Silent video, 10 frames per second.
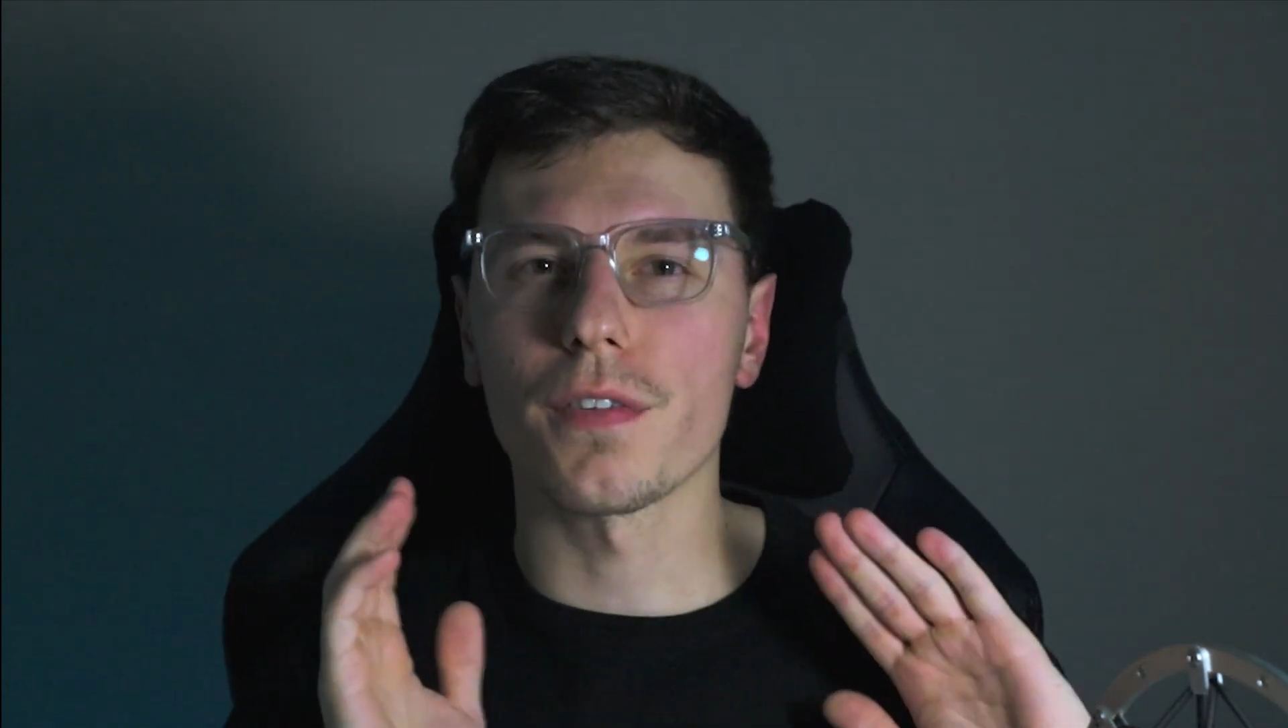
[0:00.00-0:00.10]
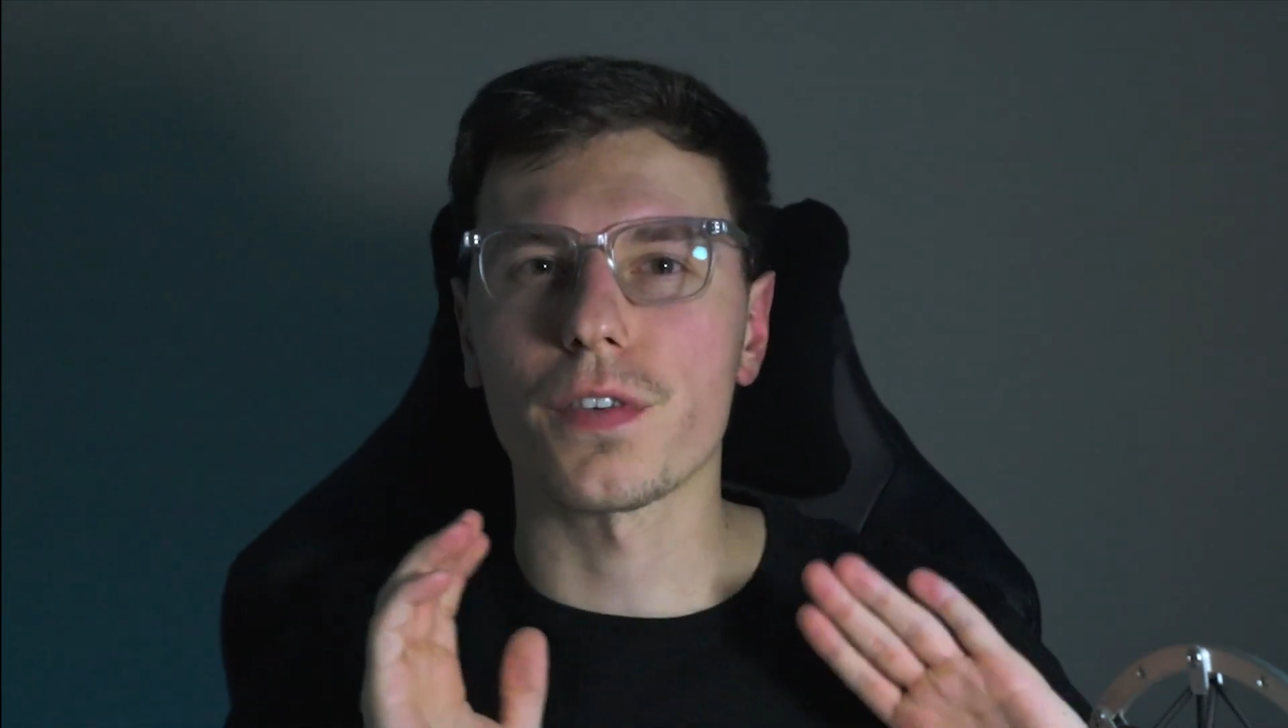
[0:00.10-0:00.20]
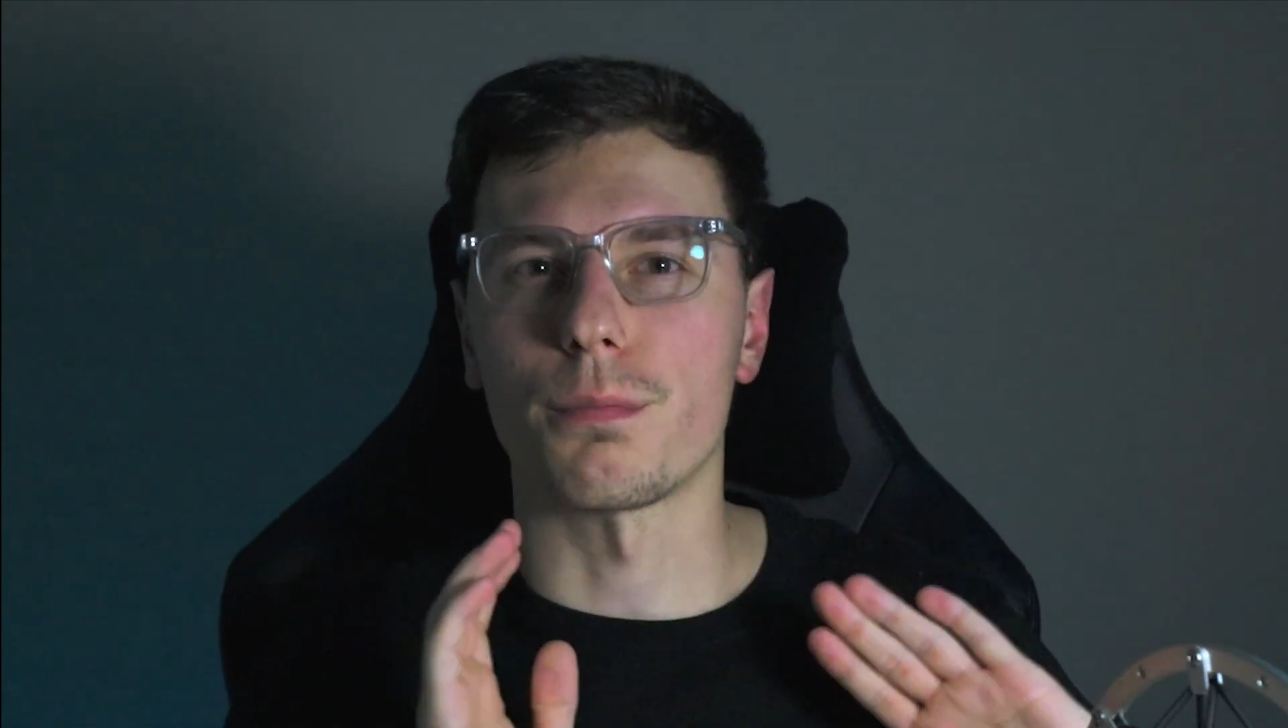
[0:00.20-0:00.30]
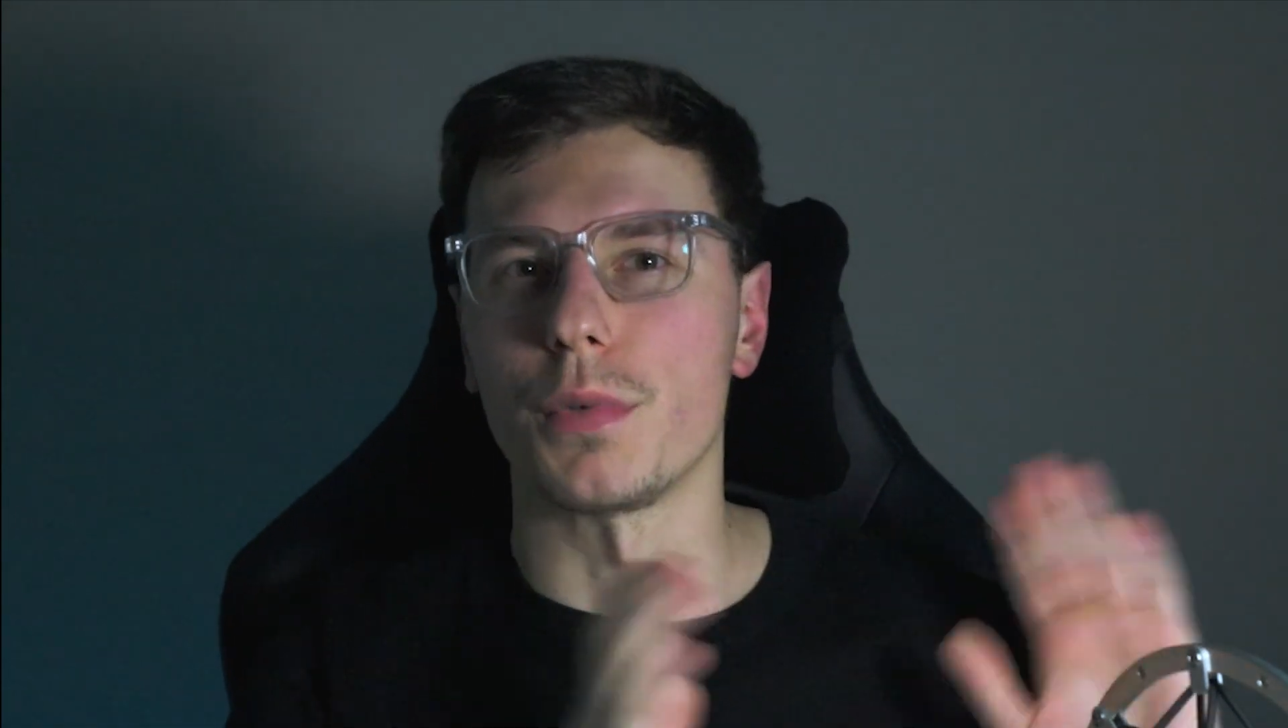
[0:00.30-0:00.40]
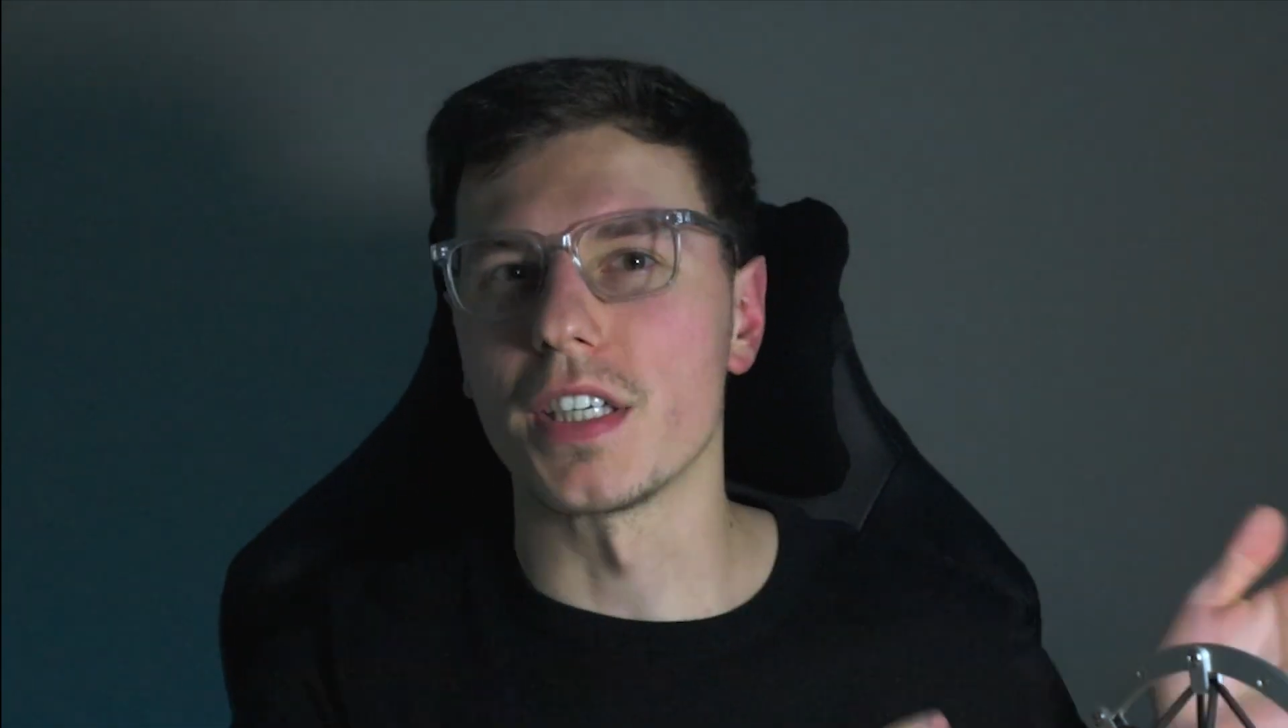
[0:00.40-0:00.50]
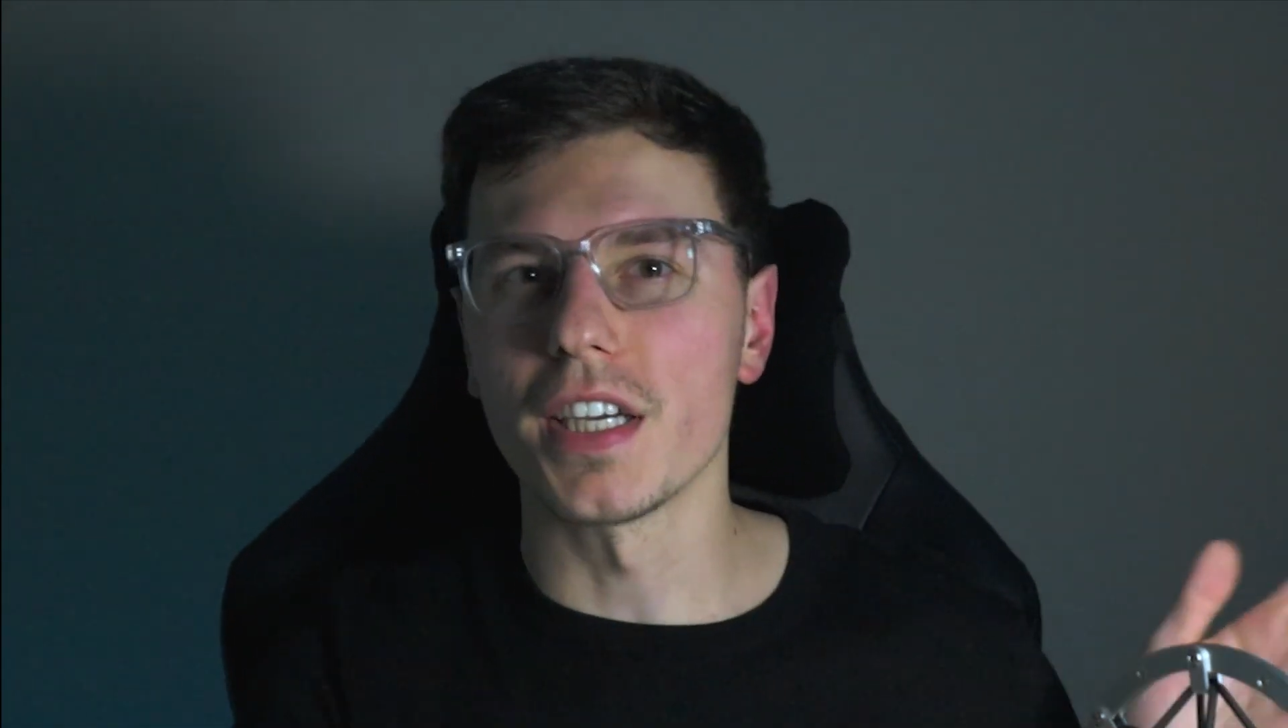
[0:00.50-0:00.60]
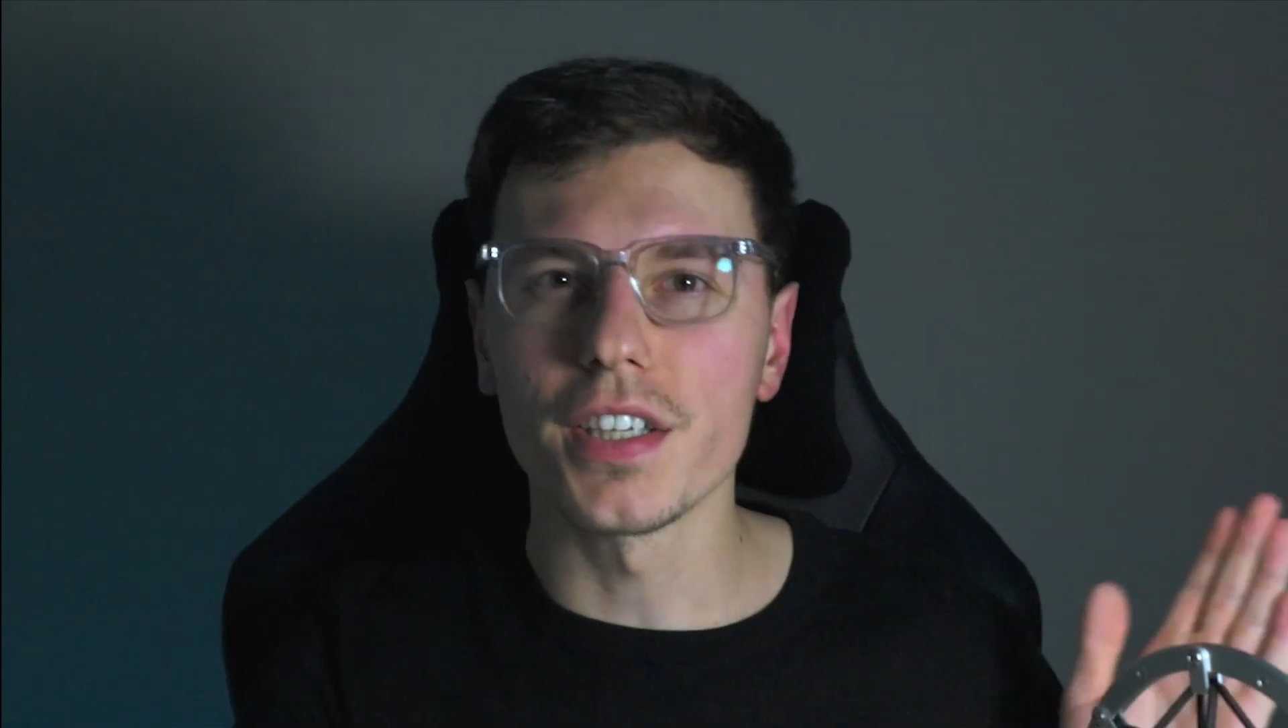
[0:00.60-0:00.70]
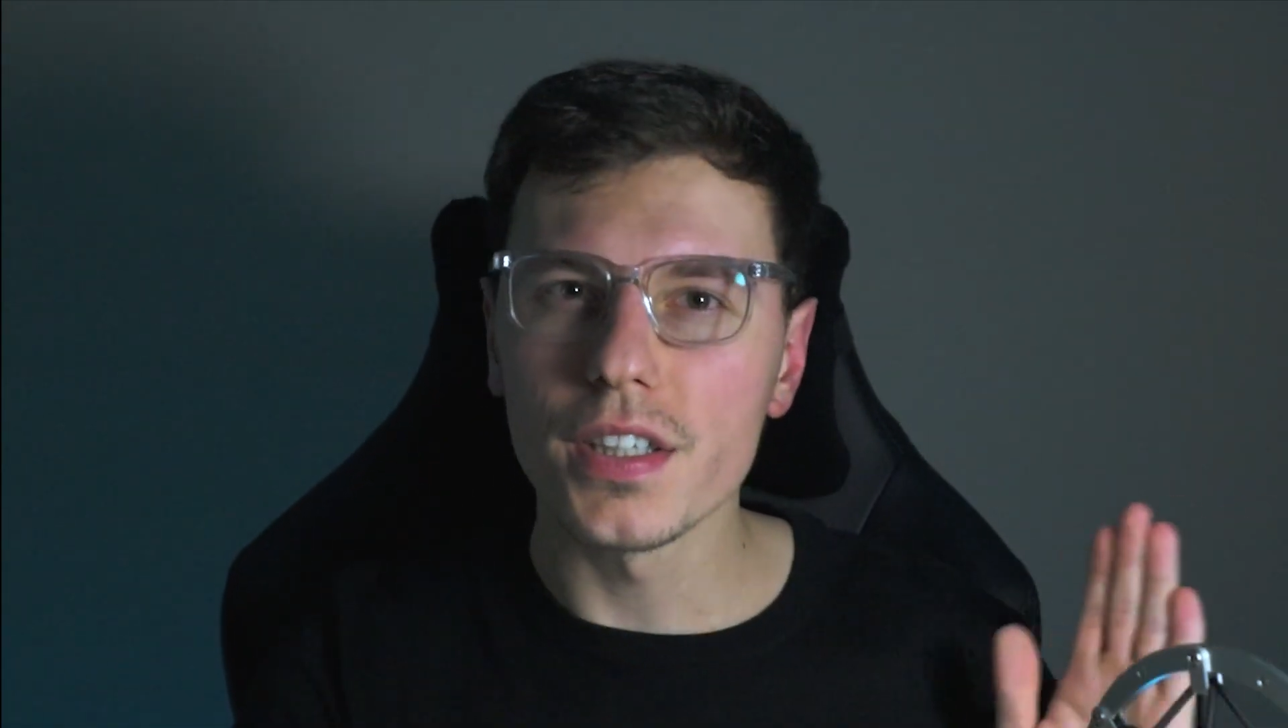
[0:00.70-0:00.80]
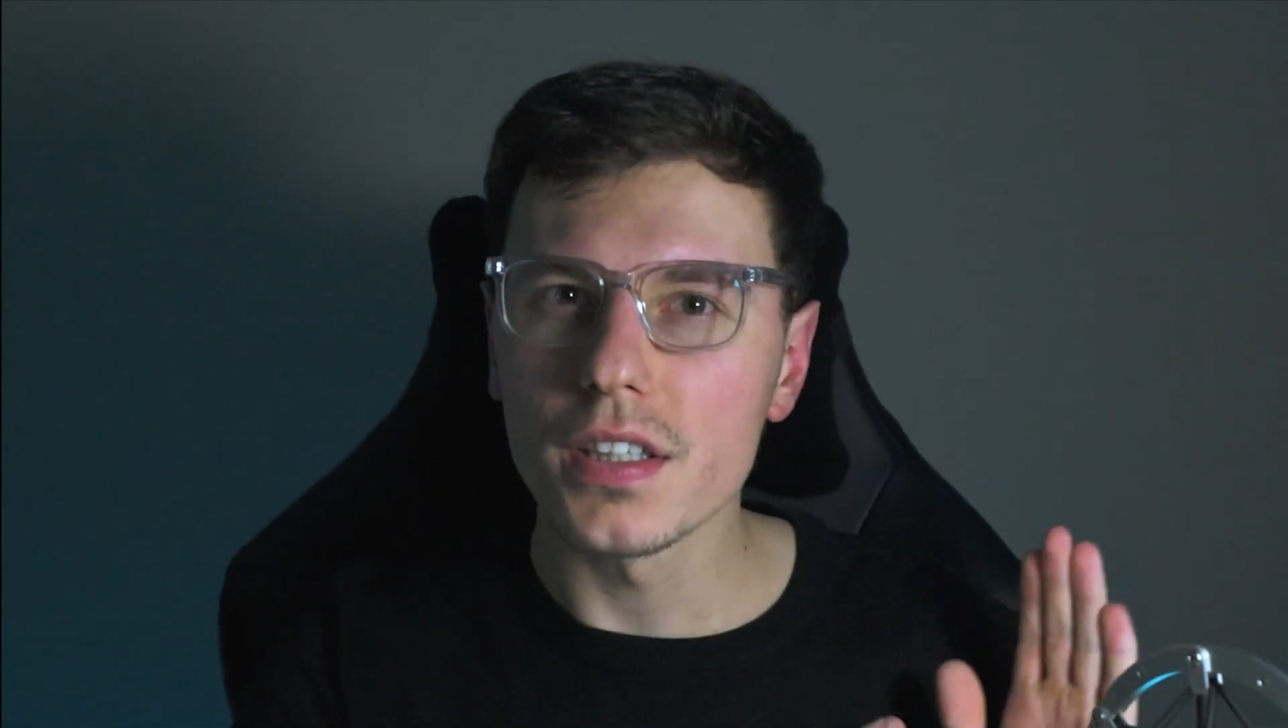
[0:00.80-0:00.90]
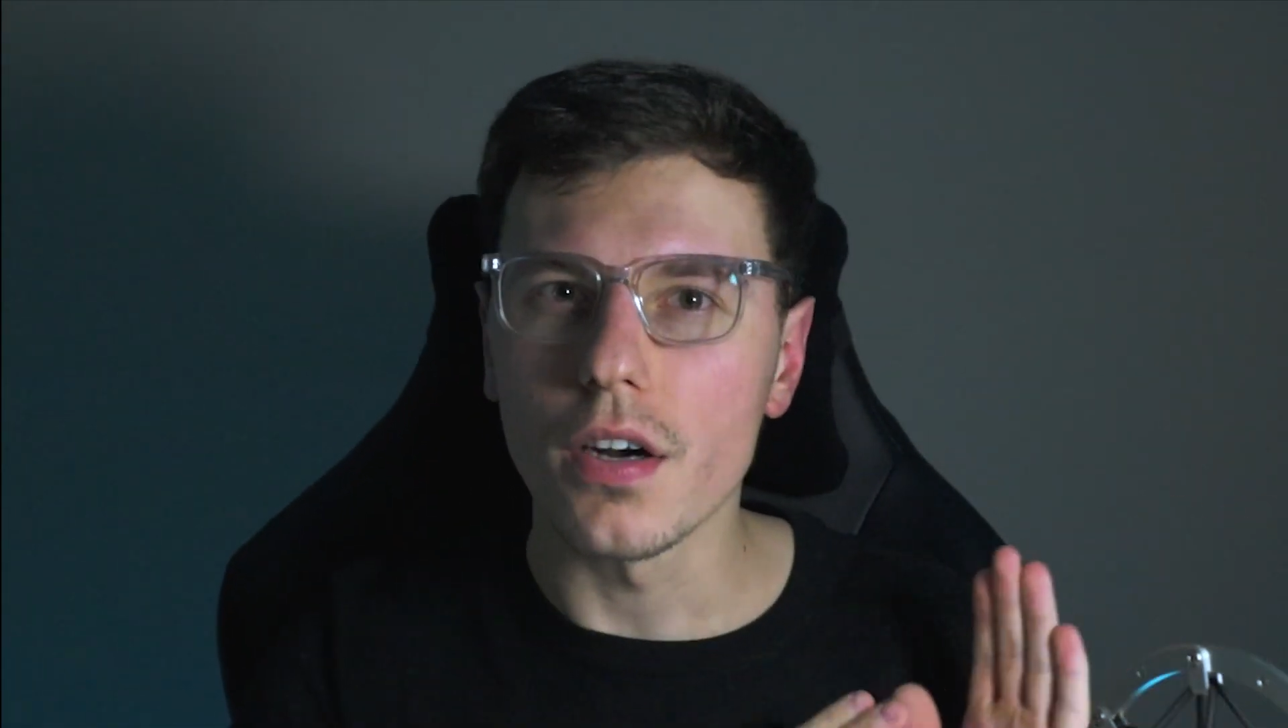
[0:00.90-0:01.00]
from
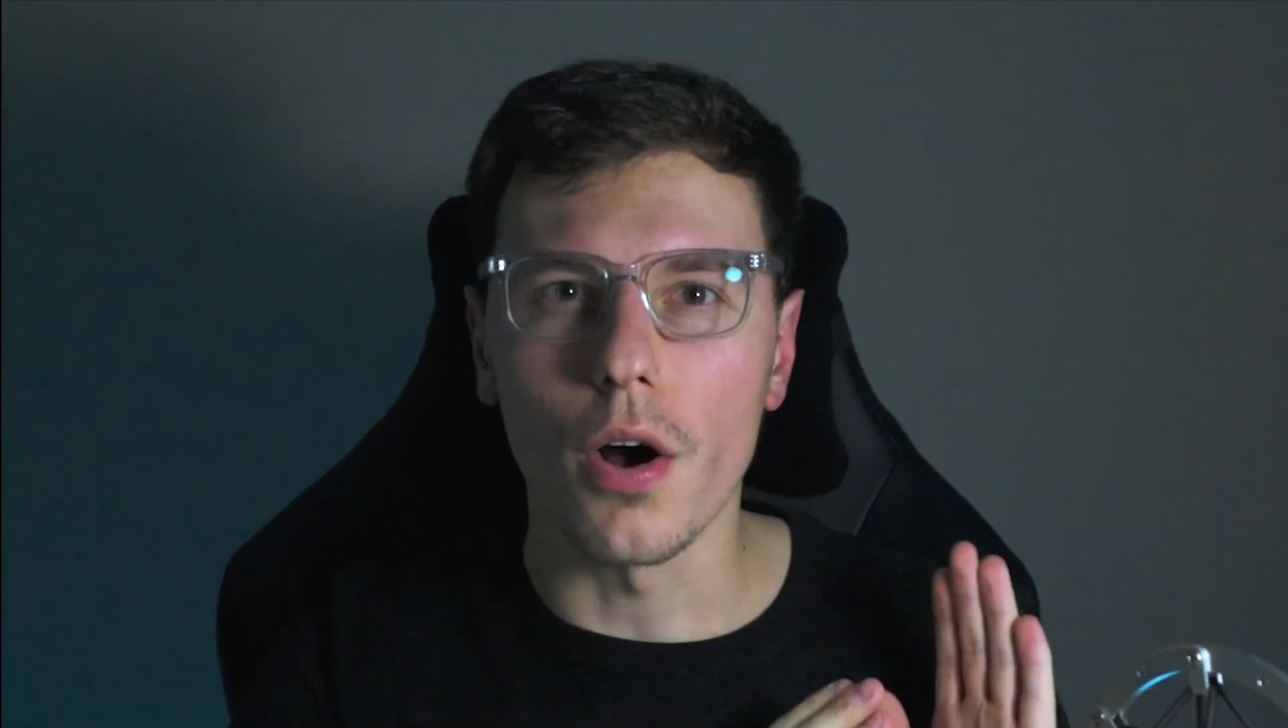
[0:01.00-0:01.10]
beginner